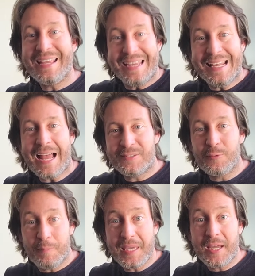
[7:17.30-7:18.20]
it has
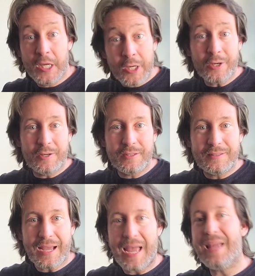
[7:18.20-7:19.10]
to be
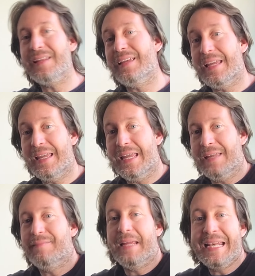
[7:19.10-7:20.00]
good, and
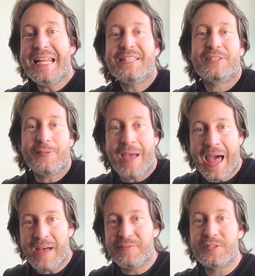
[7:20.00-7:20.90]
it needs to
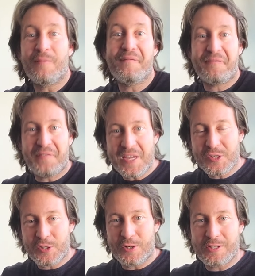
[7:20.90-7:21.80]
have some
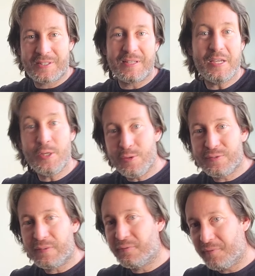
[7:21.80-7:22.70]
features,
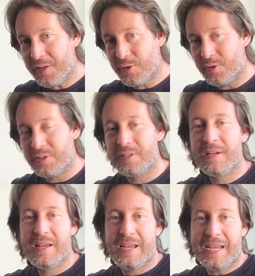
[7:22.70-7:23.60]
useful features,
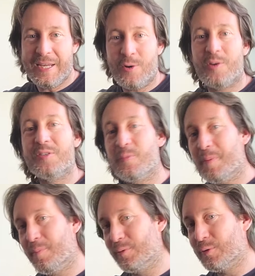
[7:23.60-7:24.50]
in order for
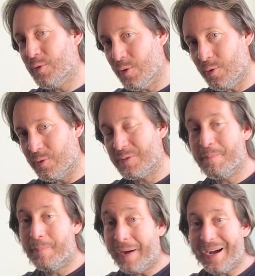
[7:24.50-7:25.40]
people to use.
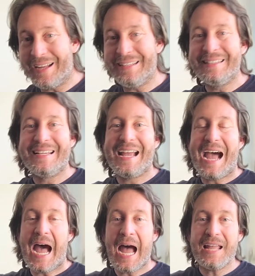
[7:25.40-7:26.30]
But
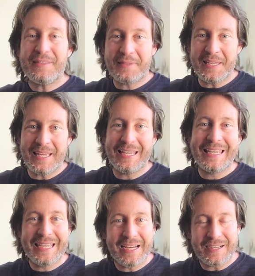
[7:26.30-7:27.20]
I think
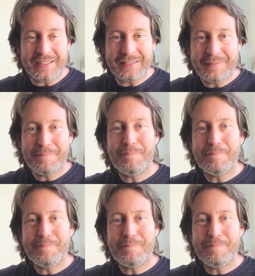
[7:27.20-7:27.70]
gear